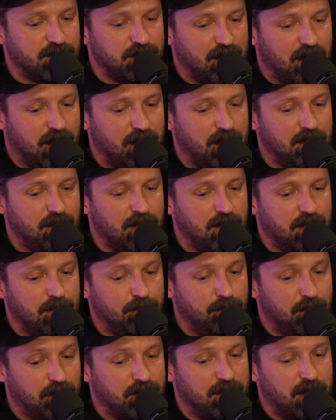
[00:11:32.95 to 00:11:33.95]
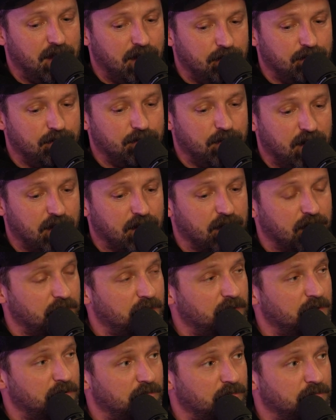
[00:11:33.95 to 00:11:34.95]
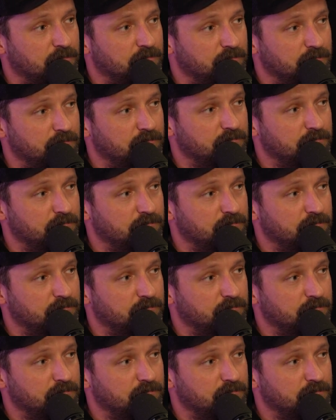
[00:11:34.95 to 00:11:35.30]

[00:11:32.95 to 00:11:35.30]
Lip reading: at night. But they're going to kill